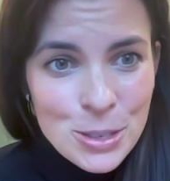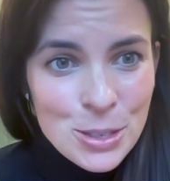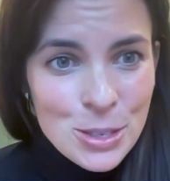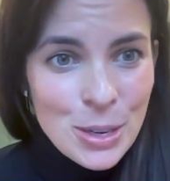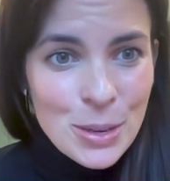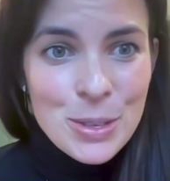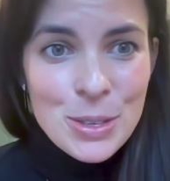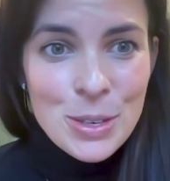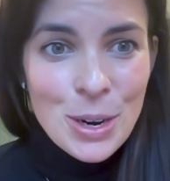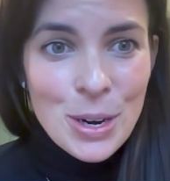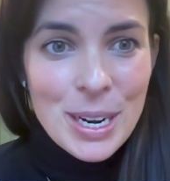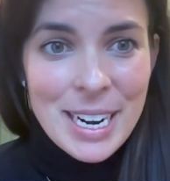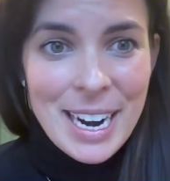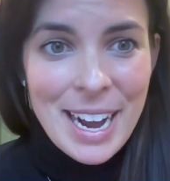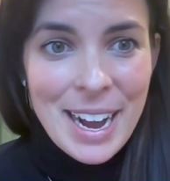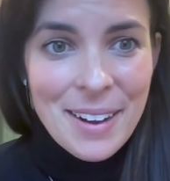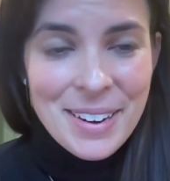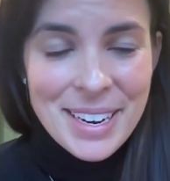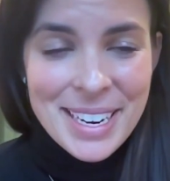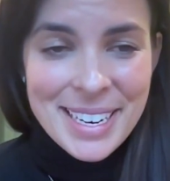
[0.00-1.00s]
So started
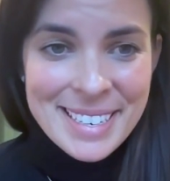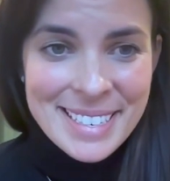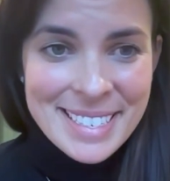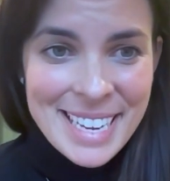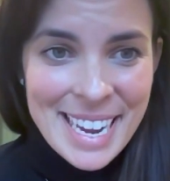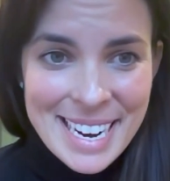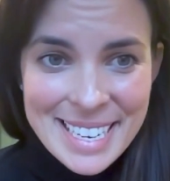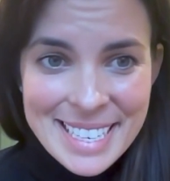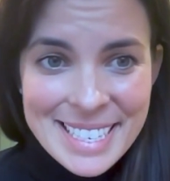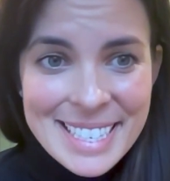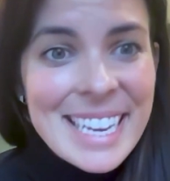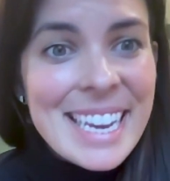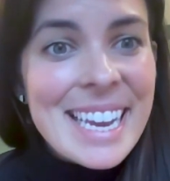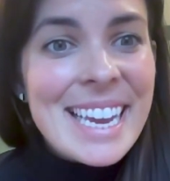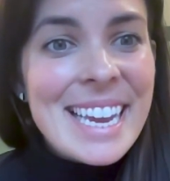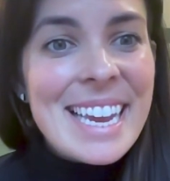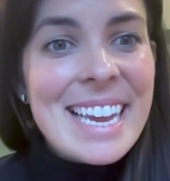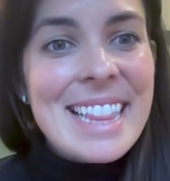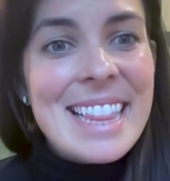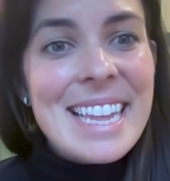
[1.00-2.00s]
out in
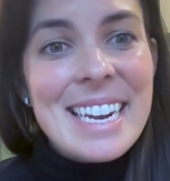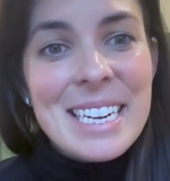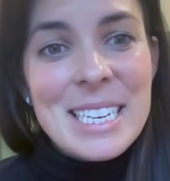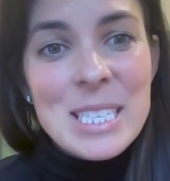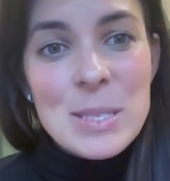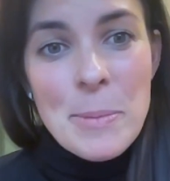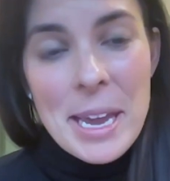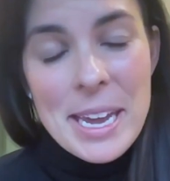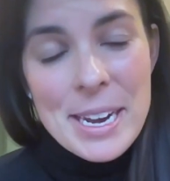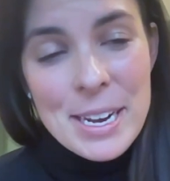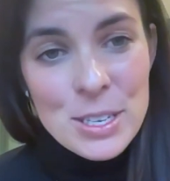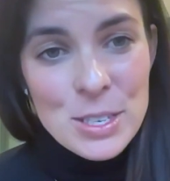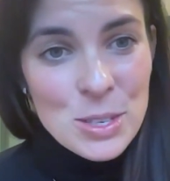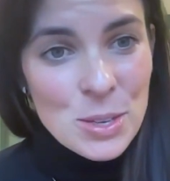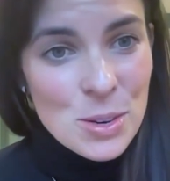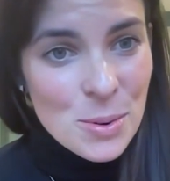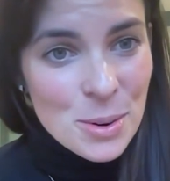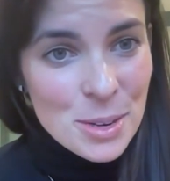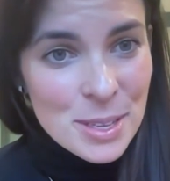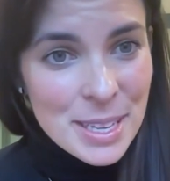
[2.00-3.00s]
Tennessee and then expanded
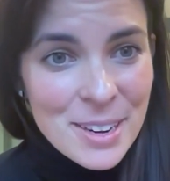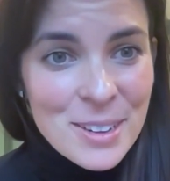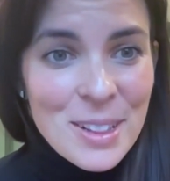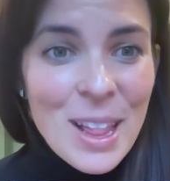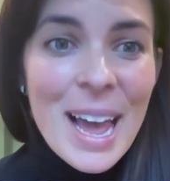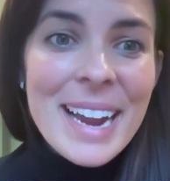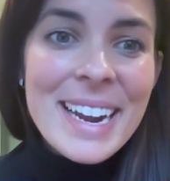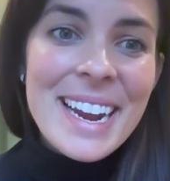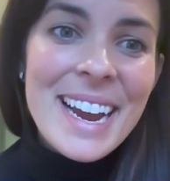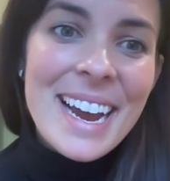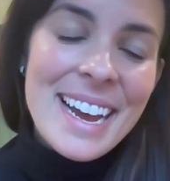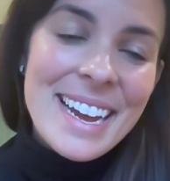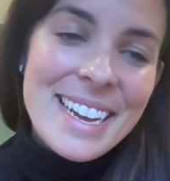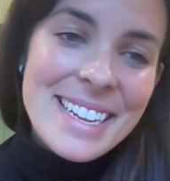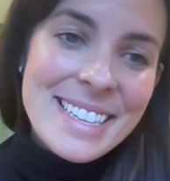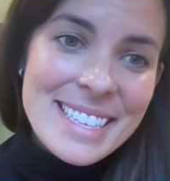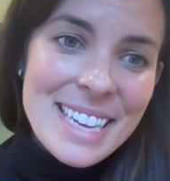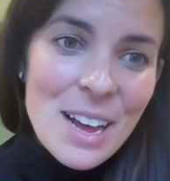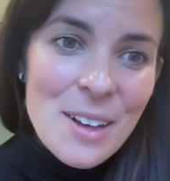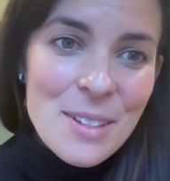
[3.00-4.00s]
to North Carolina
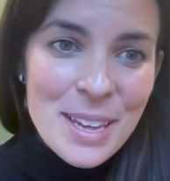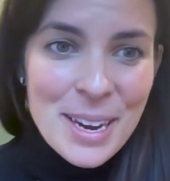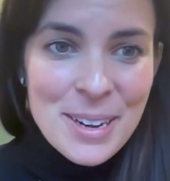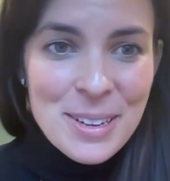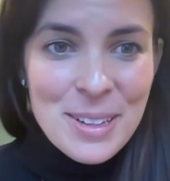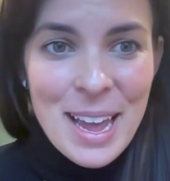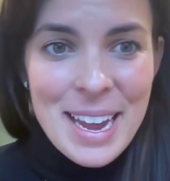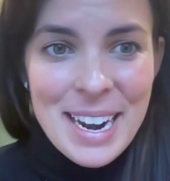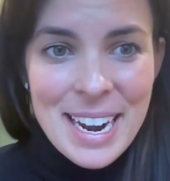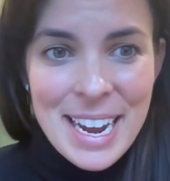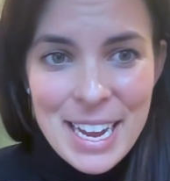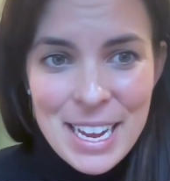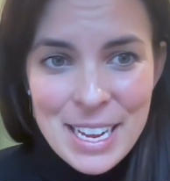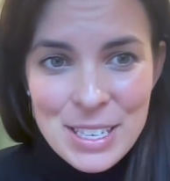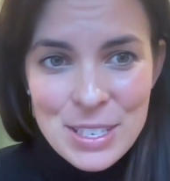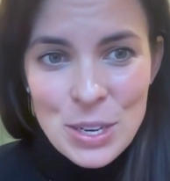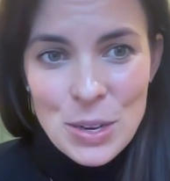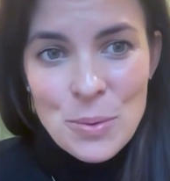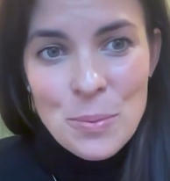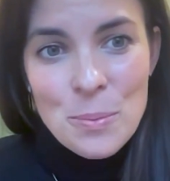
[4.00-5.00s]
and South Carolina.
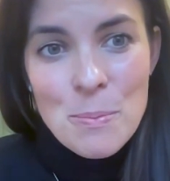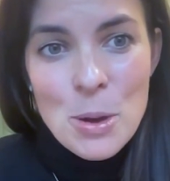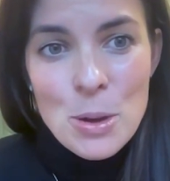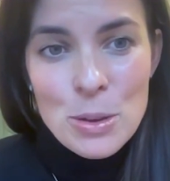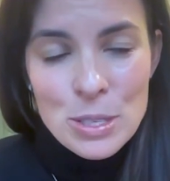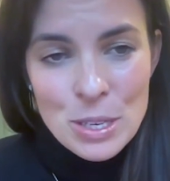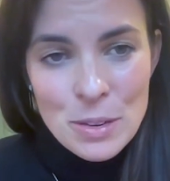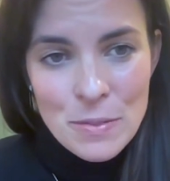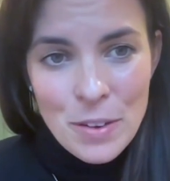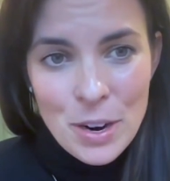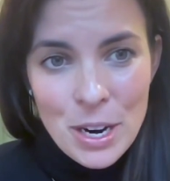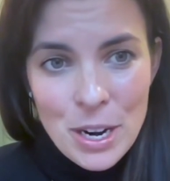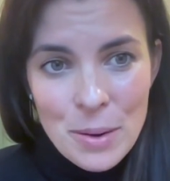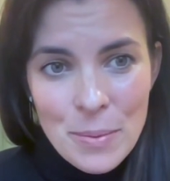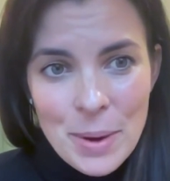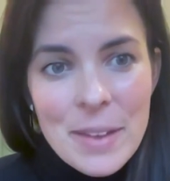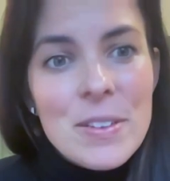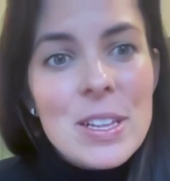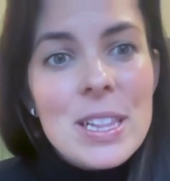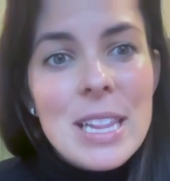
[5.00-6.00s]
And so
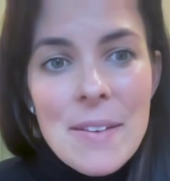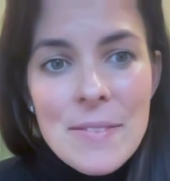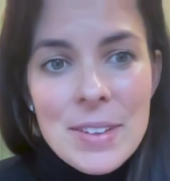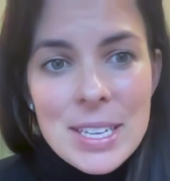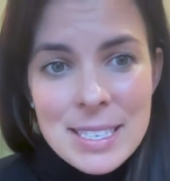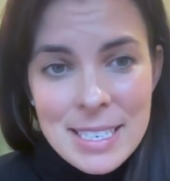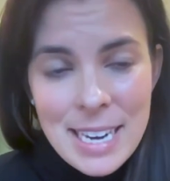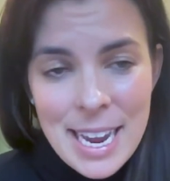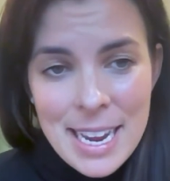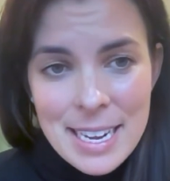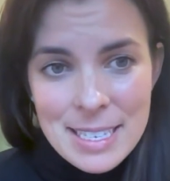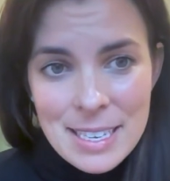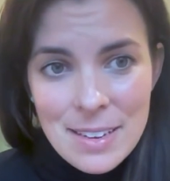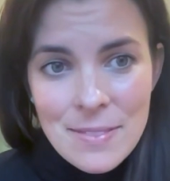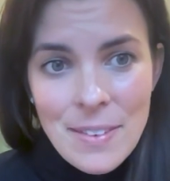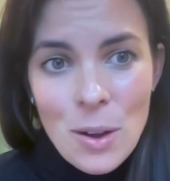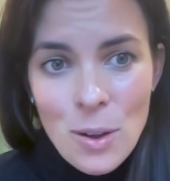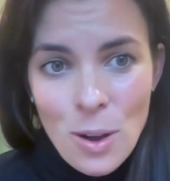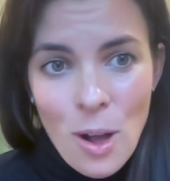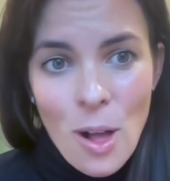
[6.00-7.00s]
we have 11 states
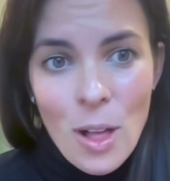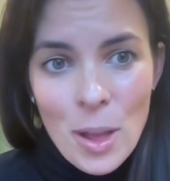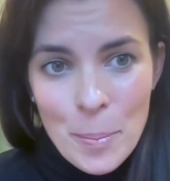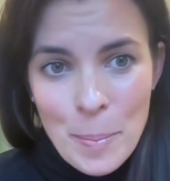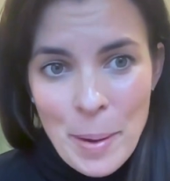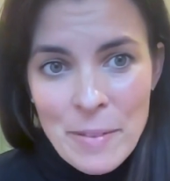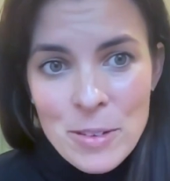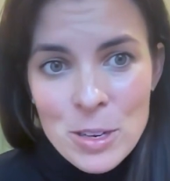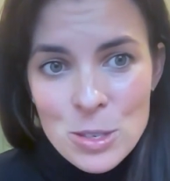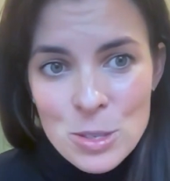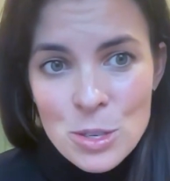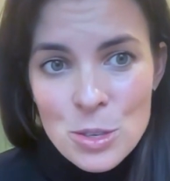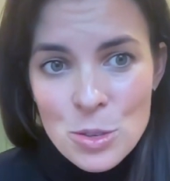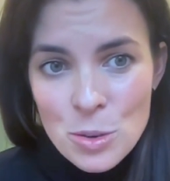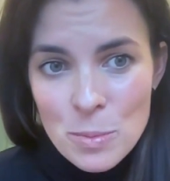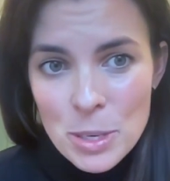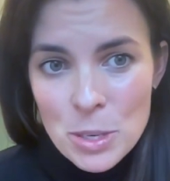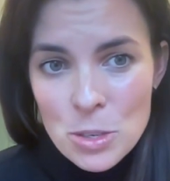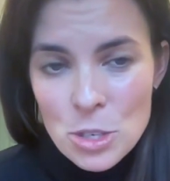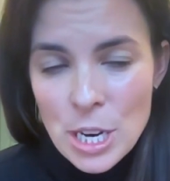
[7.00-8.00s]
of alcoholic beverage
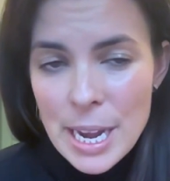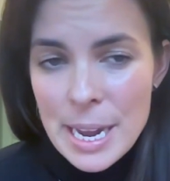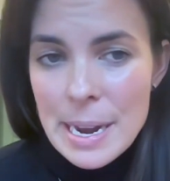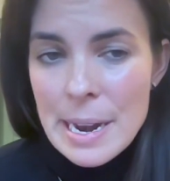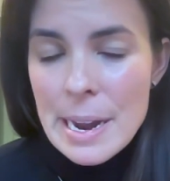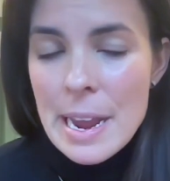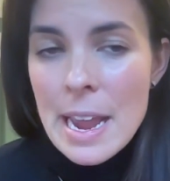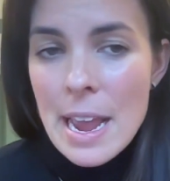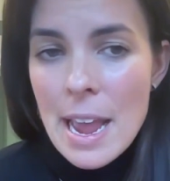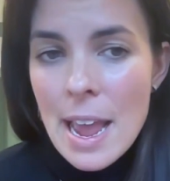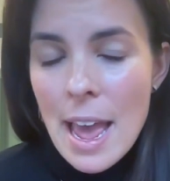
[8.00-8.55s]
distribution.